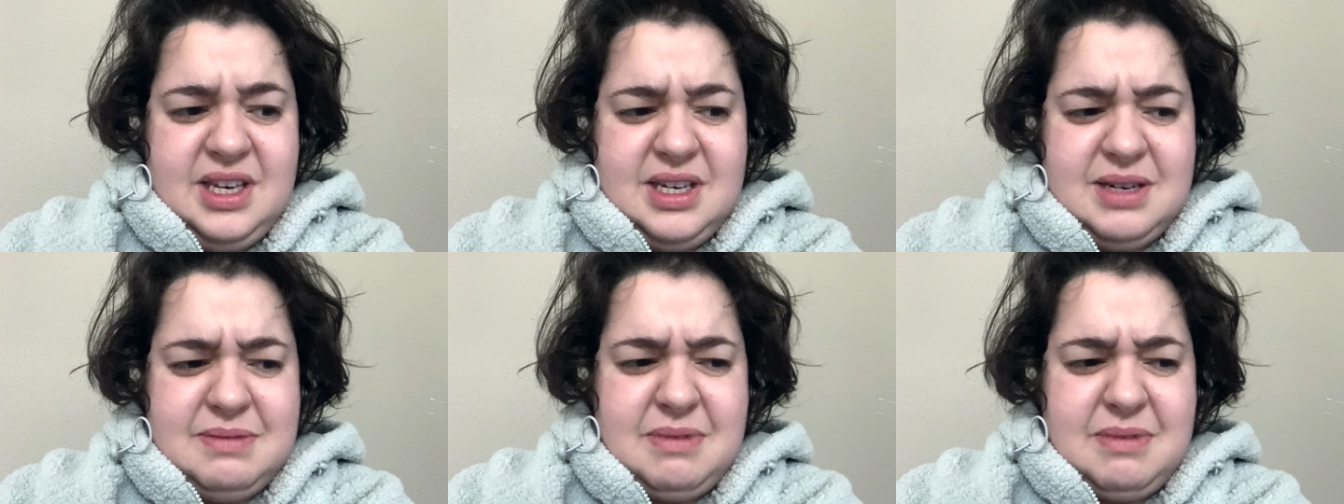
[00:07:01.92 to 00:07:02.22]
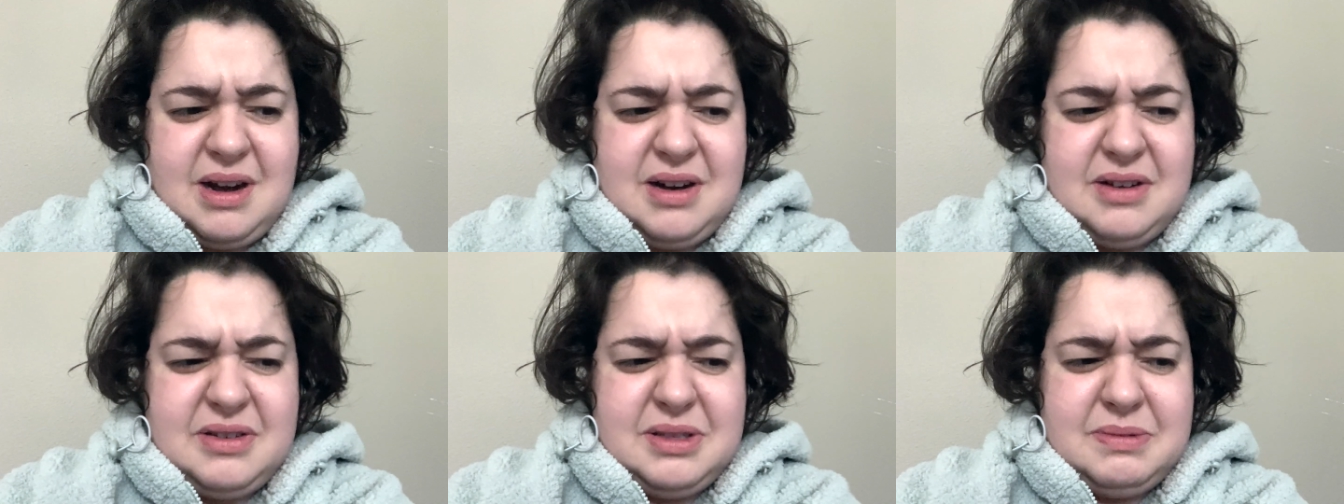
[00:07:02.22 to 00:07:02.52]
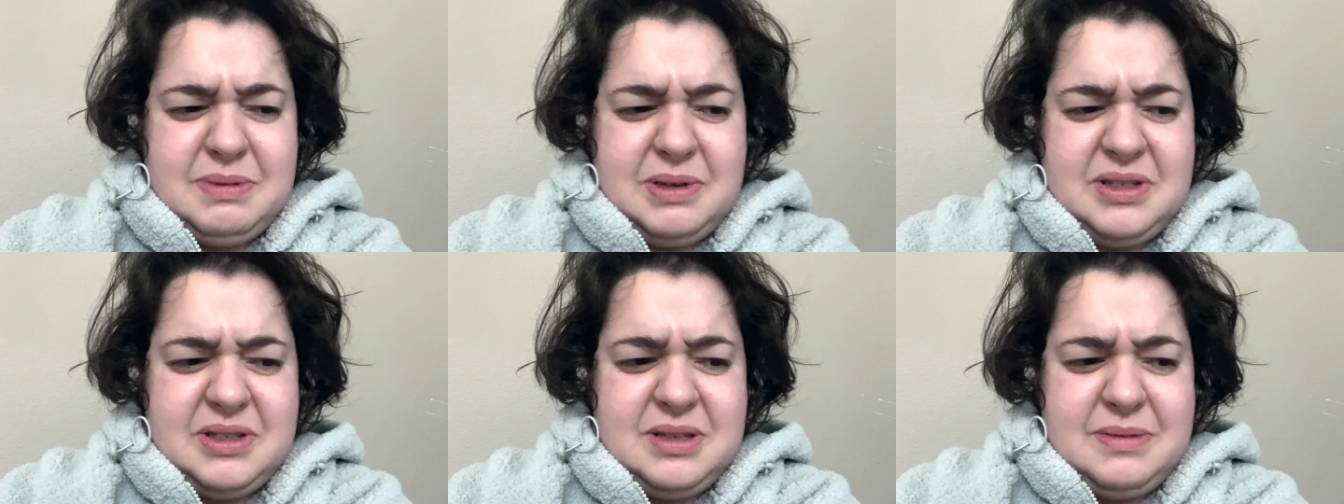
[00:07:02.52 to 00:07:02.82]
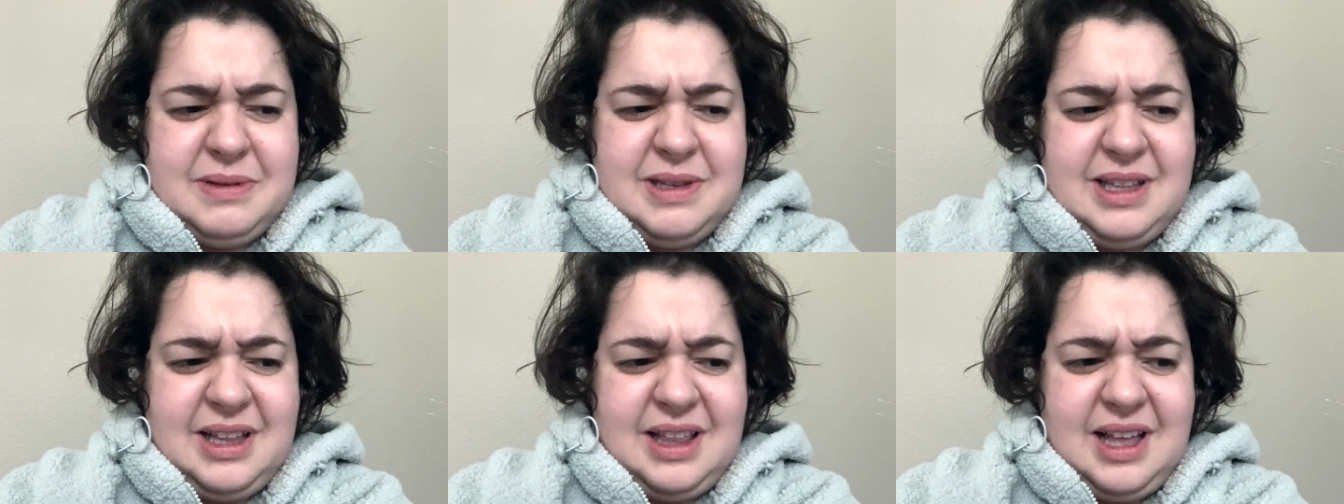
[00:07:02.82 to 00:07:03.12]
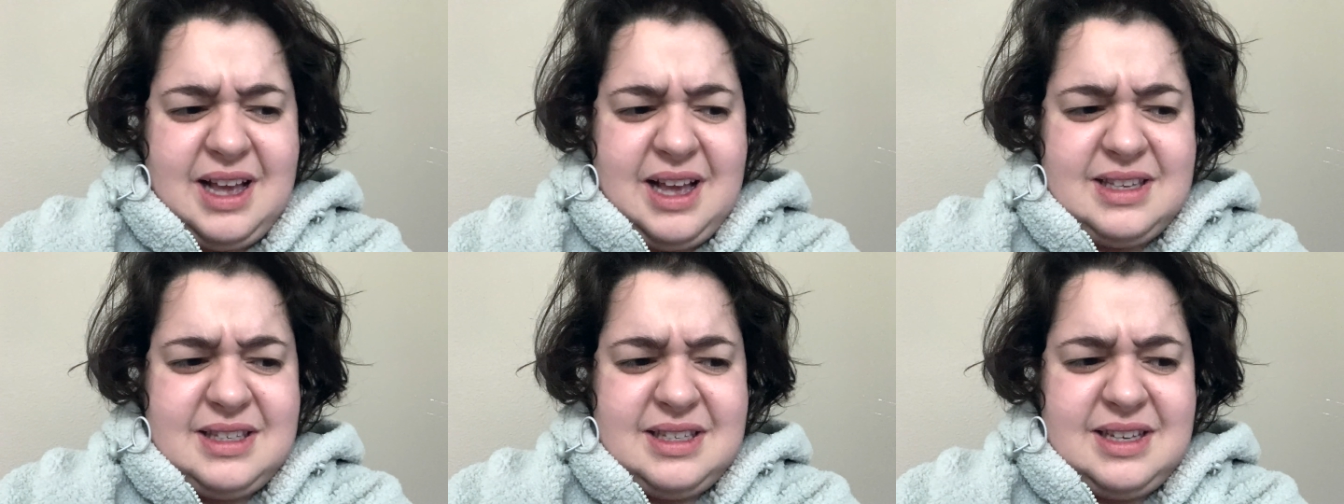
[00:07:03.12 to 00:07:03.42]
tomorrow's supposed to be the
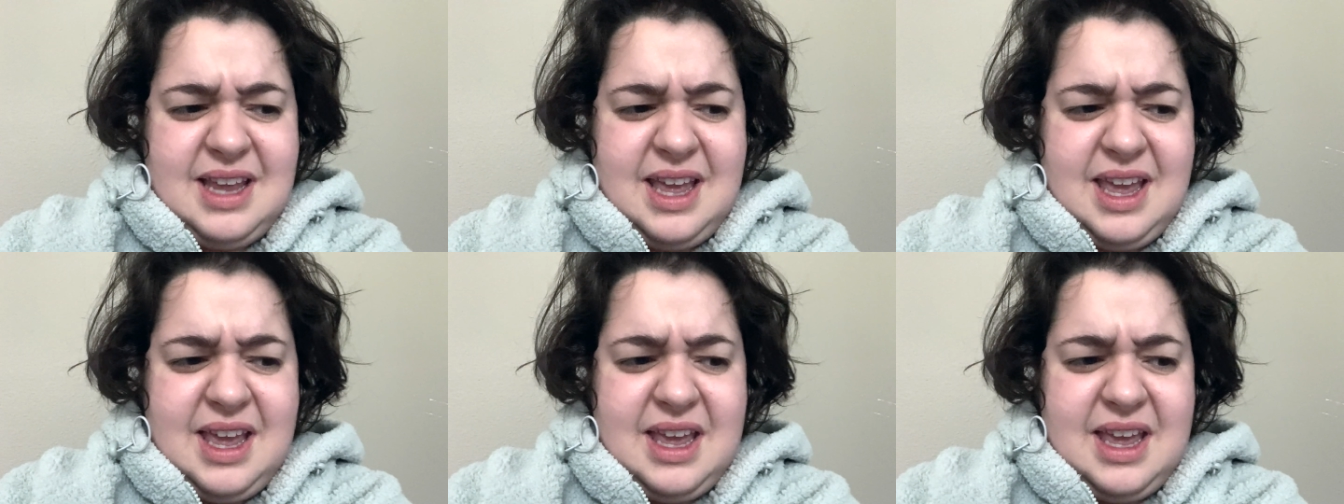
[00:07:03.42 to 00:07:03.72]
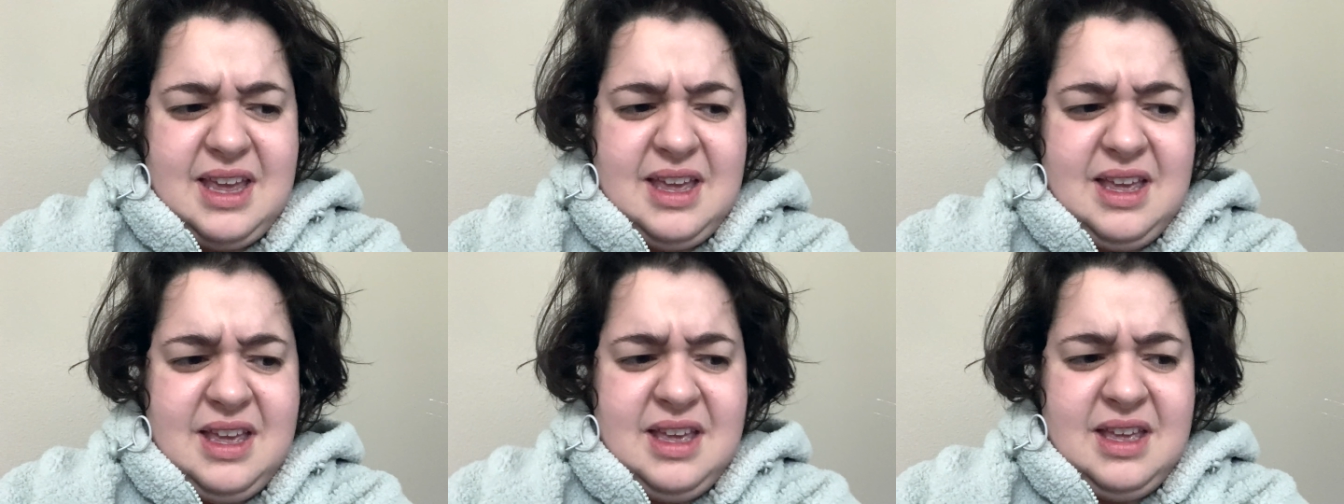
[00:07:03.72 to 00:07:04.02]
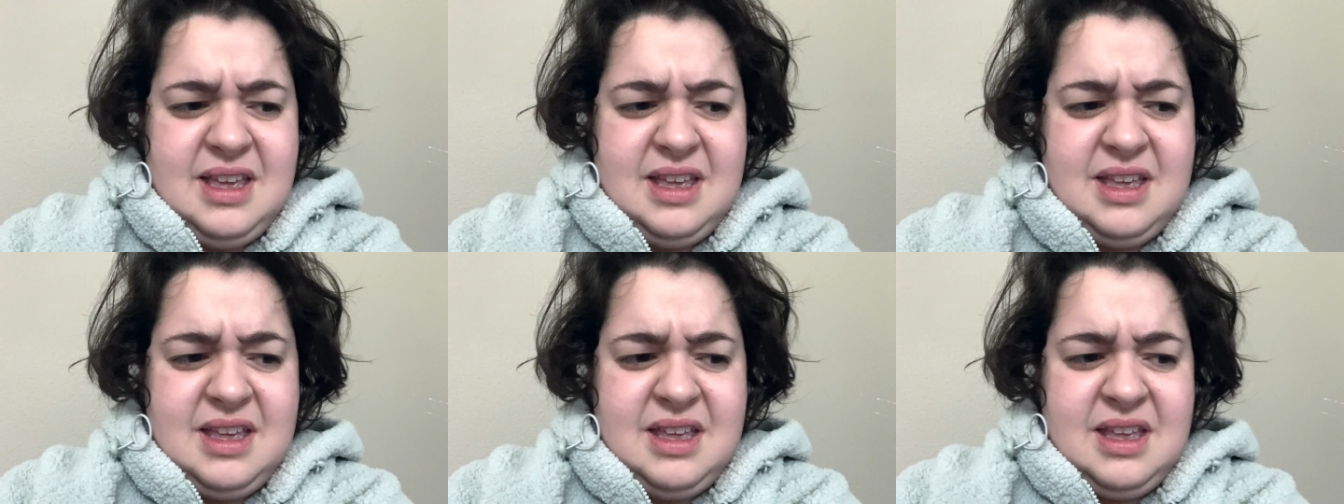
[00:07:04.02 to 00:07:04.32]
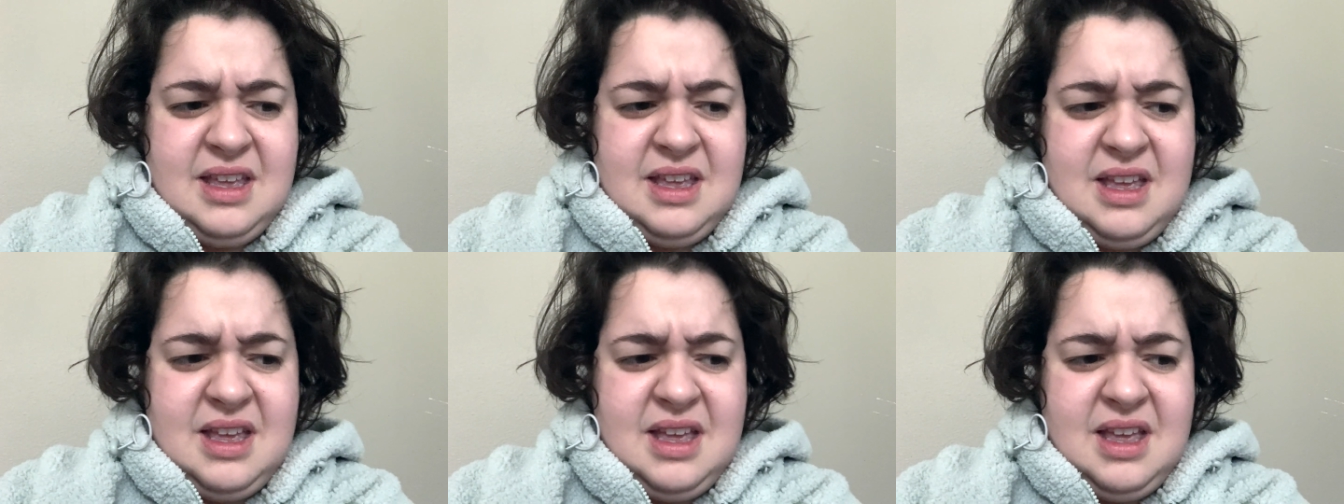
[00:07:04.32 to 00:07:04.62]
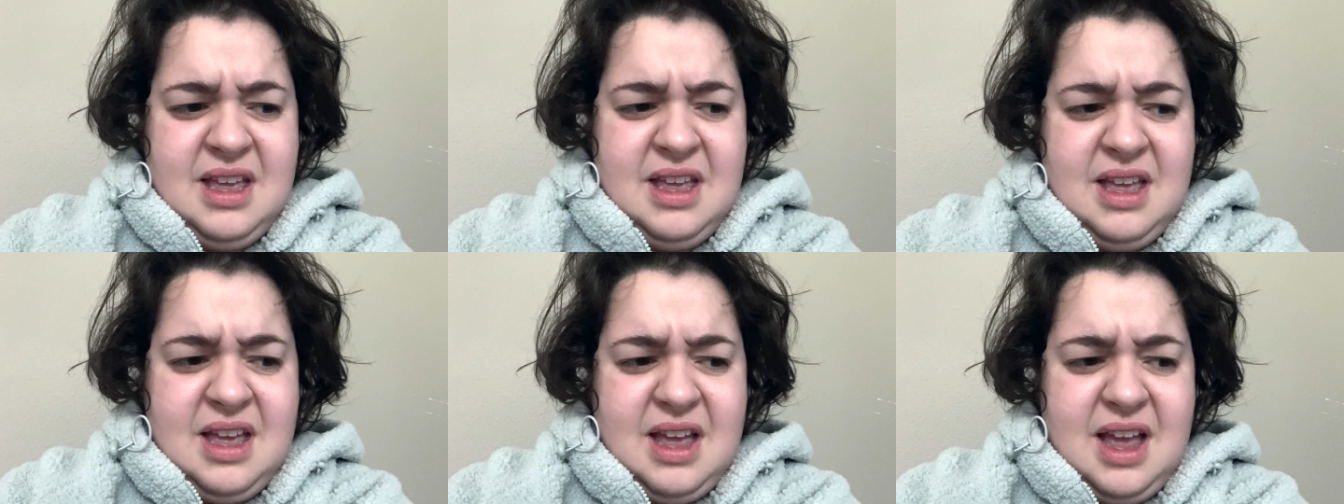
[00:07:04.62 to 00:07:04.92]
last day
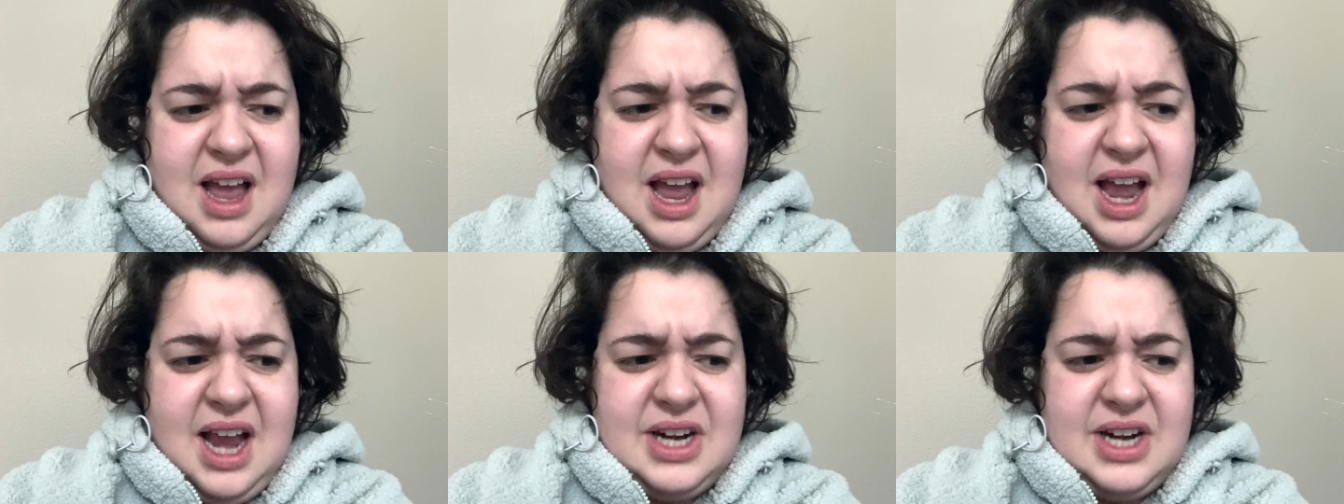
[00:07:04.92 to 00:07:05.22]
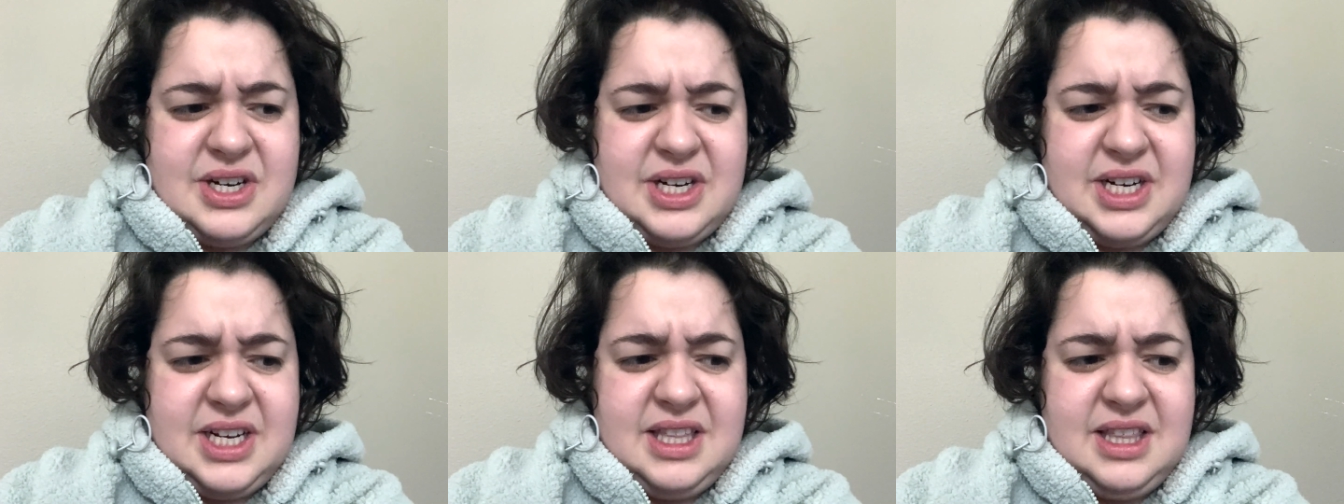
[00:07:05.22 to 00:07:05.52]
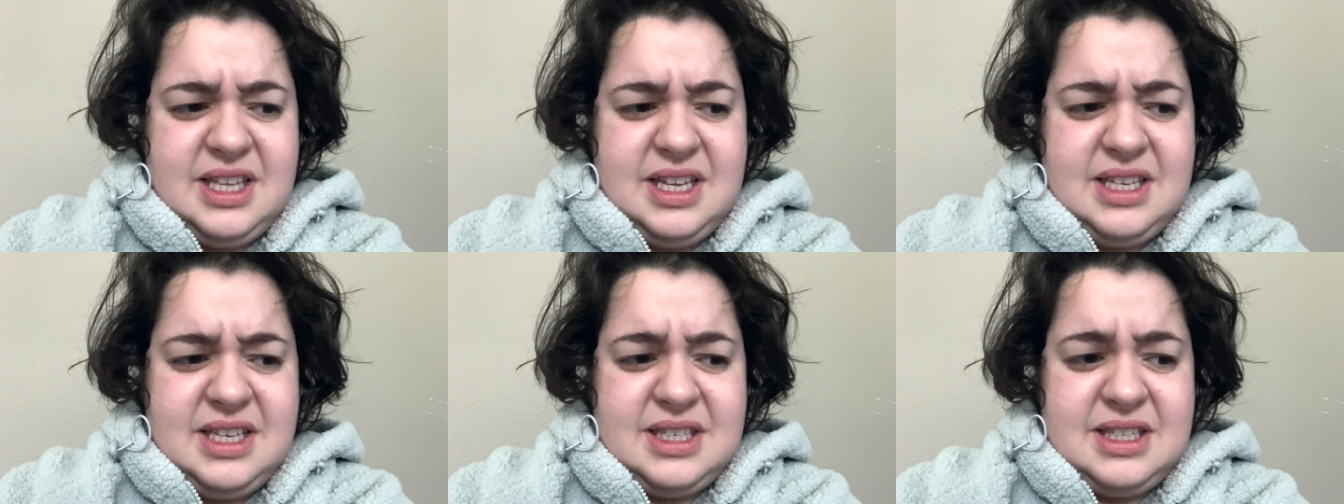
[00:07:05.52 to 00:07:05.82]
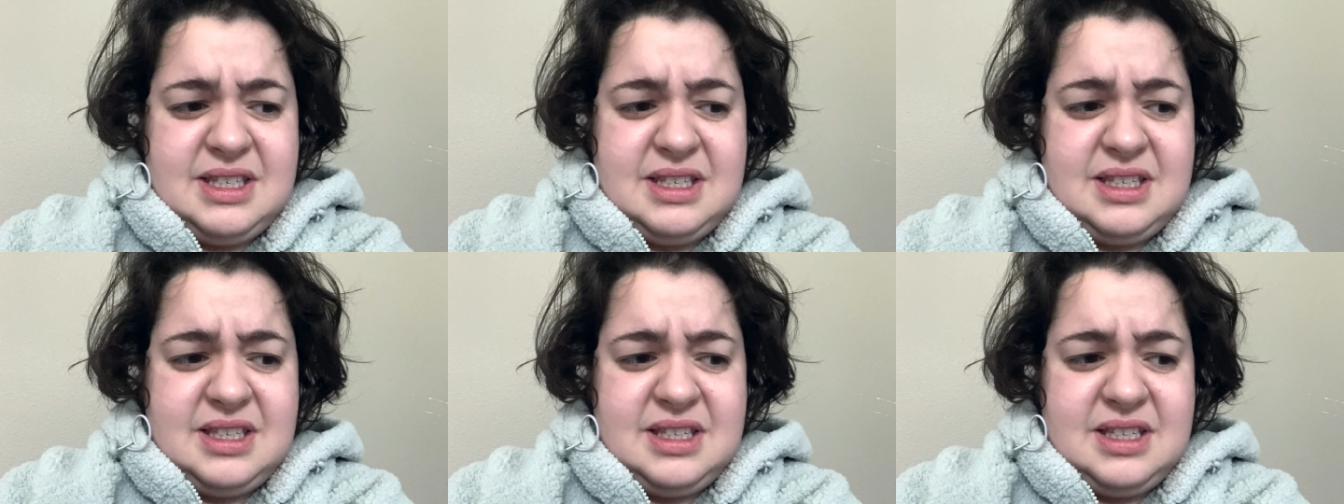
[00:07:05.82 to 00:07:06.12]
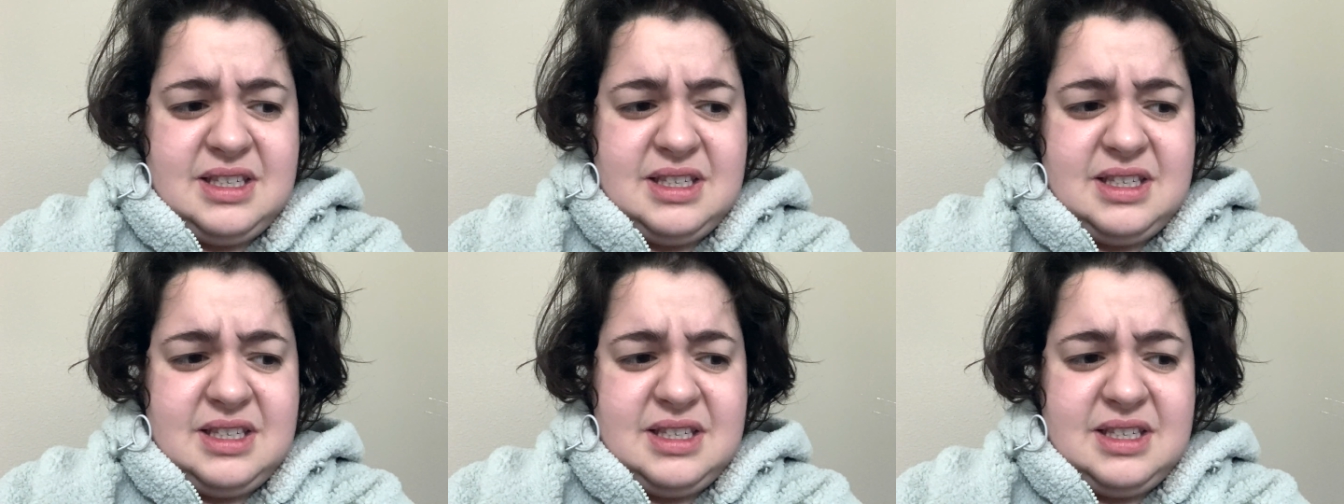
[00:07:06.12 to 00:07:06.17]
I drink this.